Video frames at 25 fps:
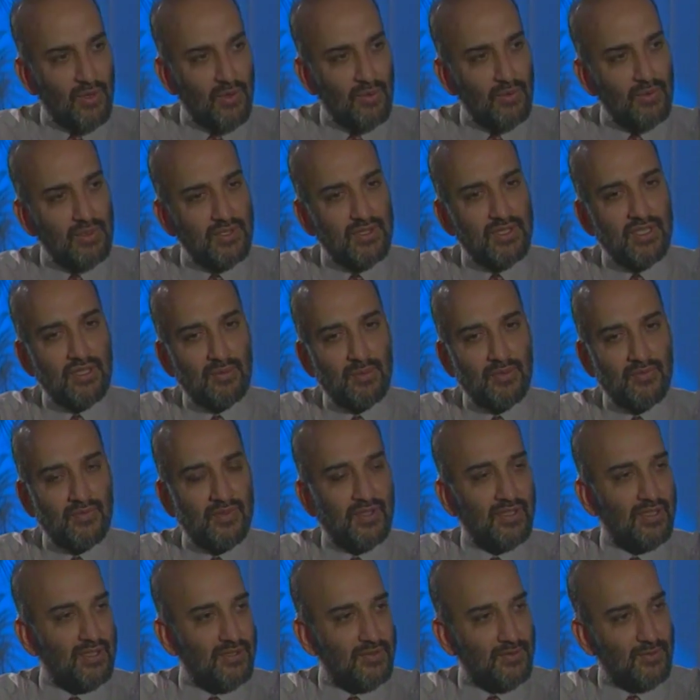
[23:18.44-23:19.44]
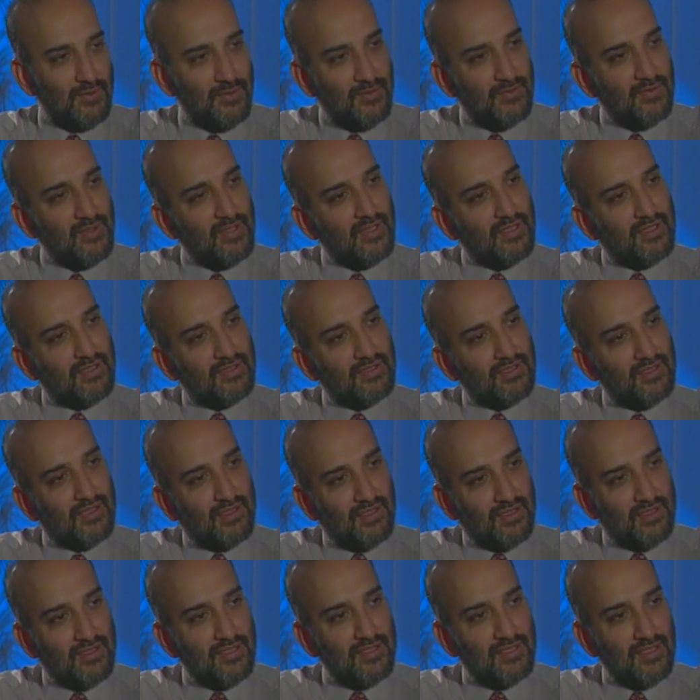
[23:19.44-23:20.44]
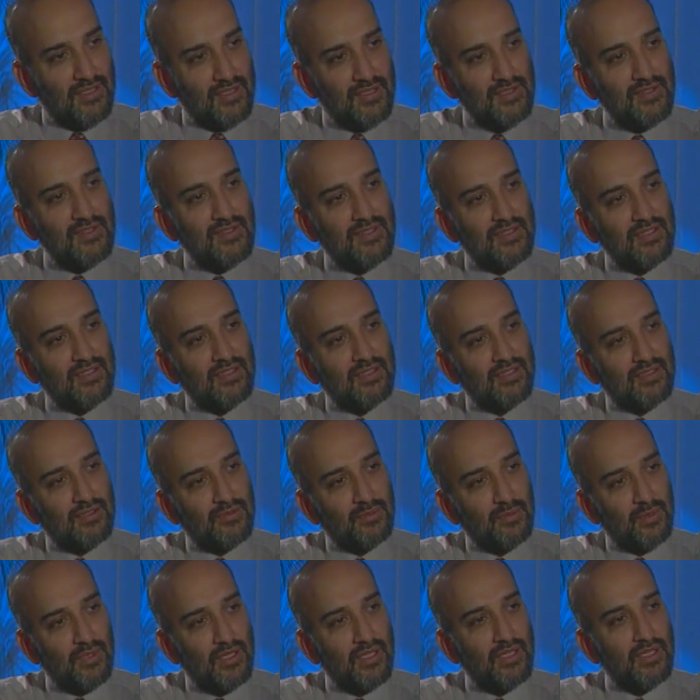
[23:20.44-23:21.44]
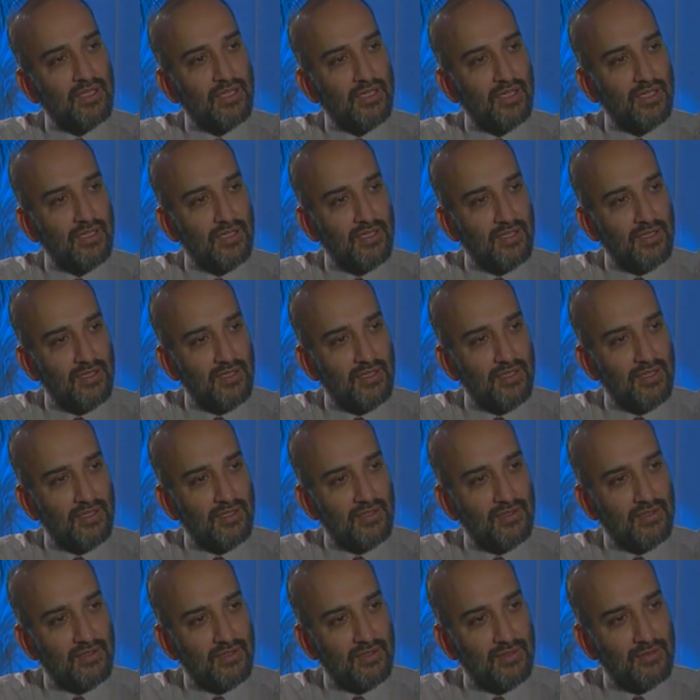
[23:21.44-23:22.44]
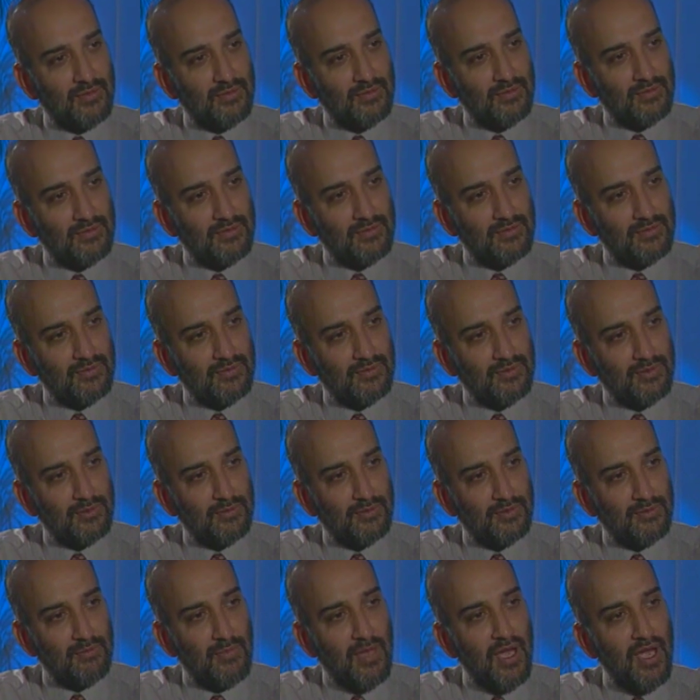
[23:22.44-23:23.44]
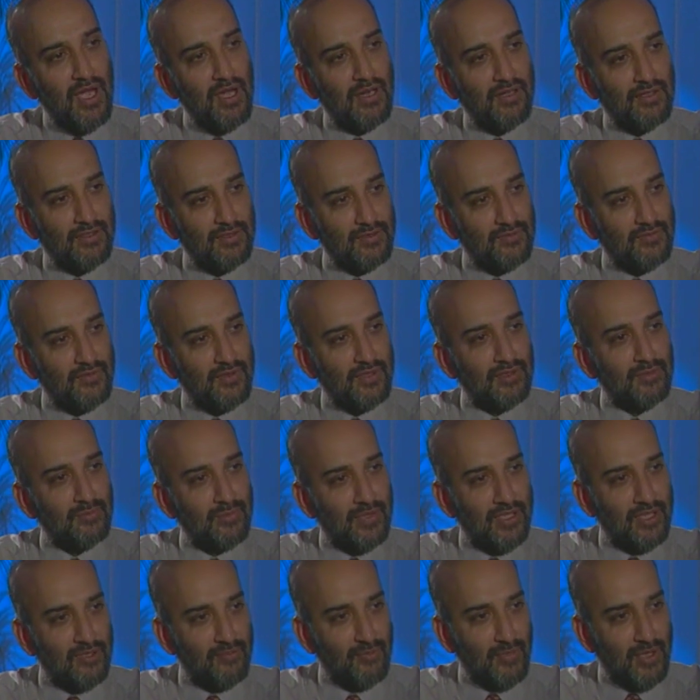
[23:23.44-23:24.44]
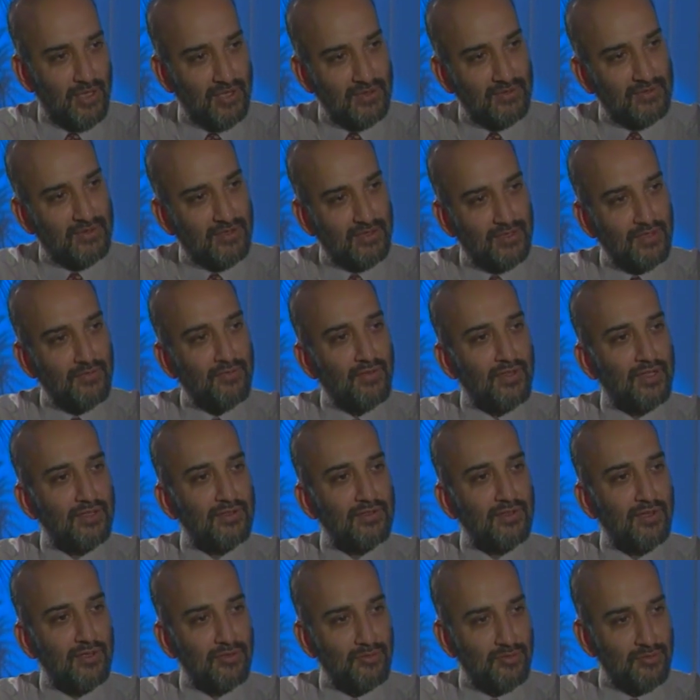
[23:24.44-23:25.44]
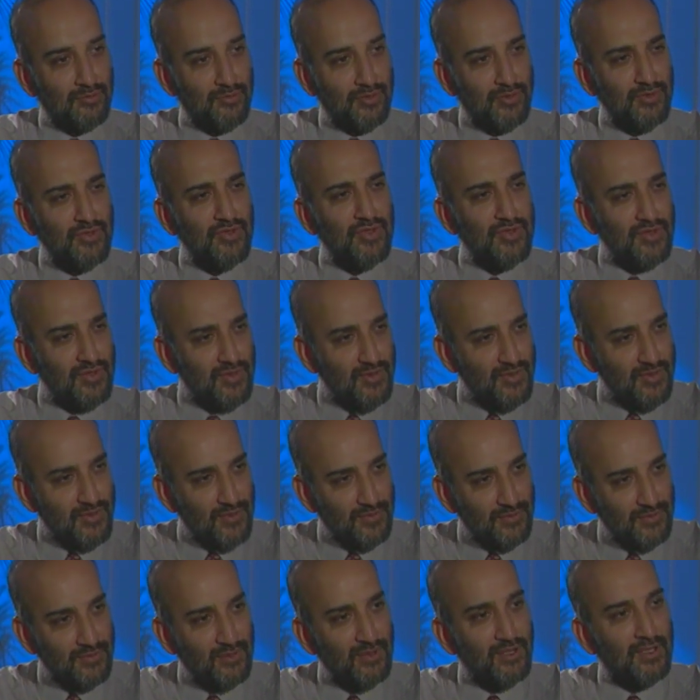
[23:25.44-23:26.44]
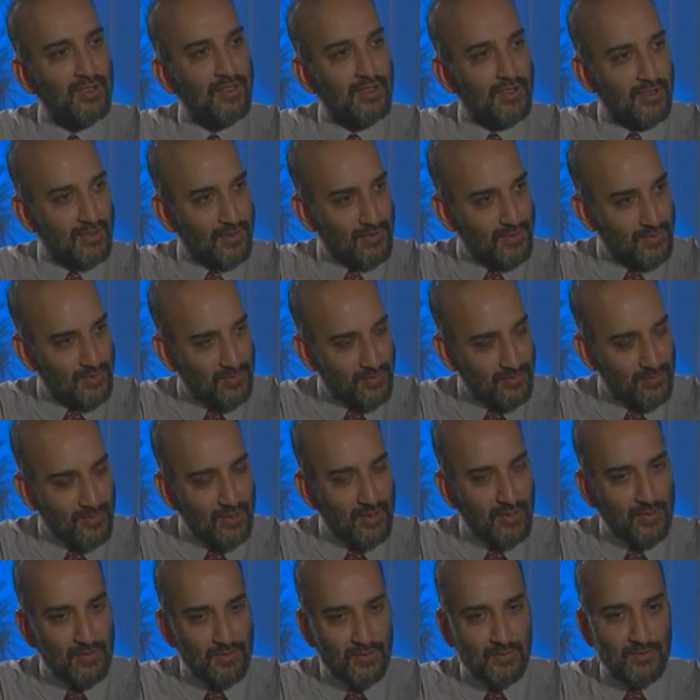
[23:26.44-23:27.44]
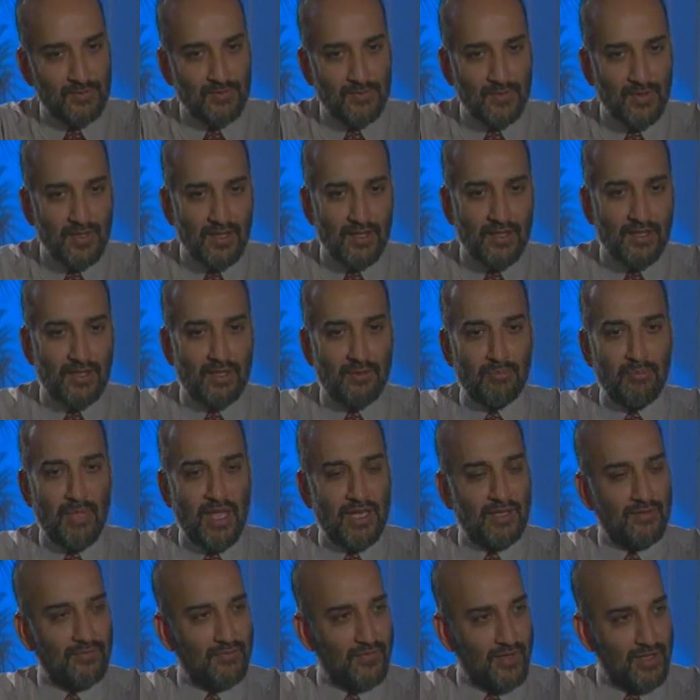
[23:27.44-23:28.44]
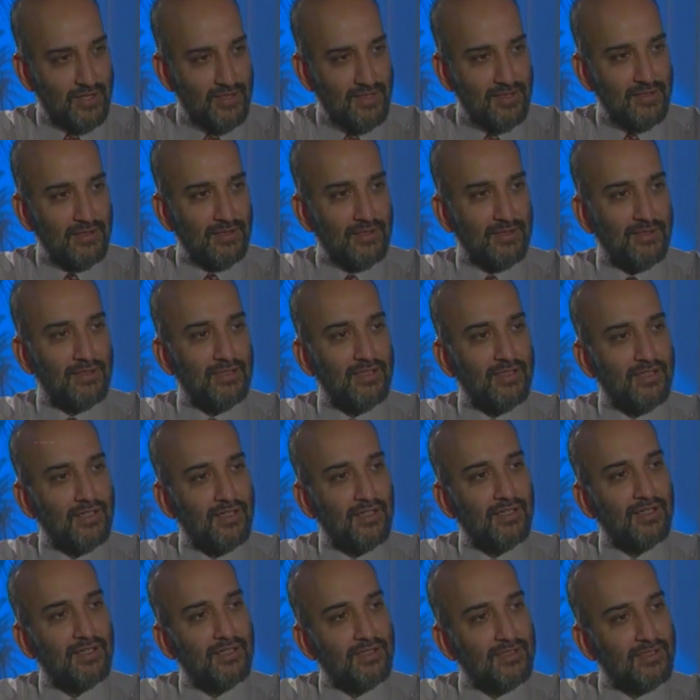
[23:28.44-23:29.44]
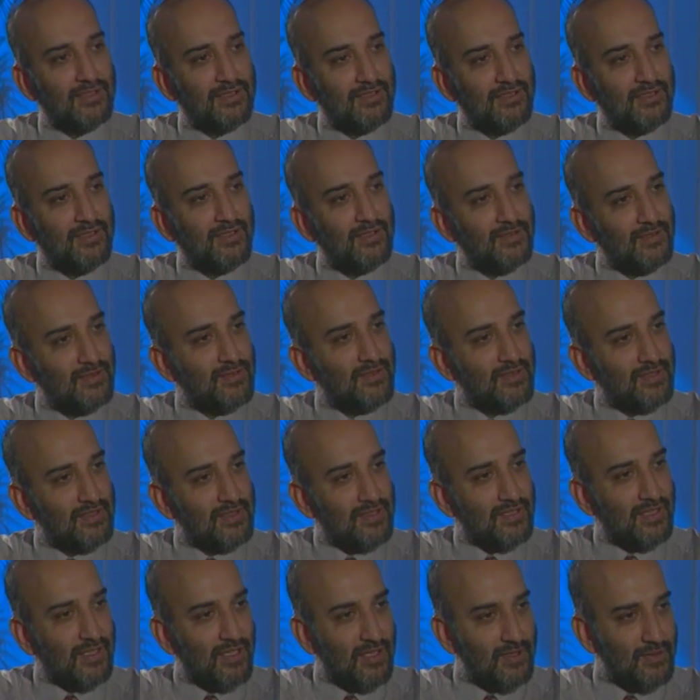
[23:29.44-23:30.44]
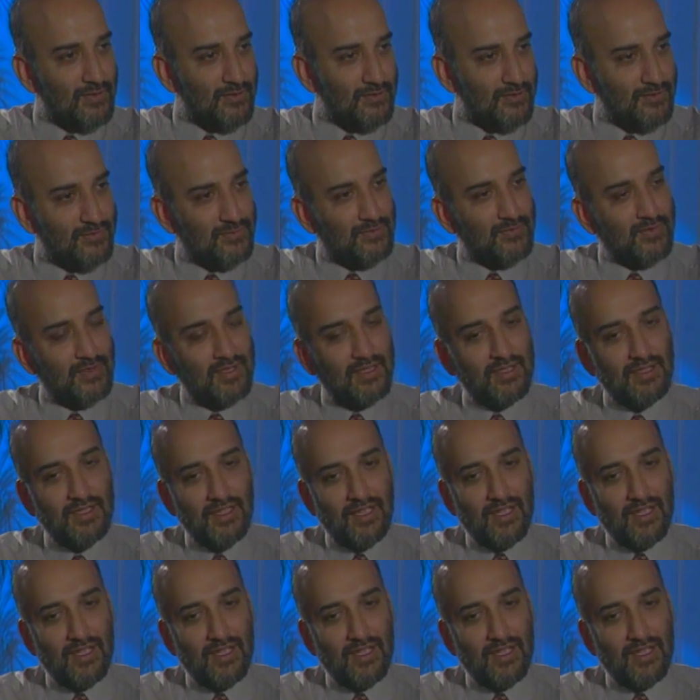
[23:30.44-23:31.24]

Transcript: Who were some of the sort of the architects uh, working in India uh, who, who, you admire and you feel may have made significant contributions to, to sort of uh, manifesting uh, the, the, kind of uh,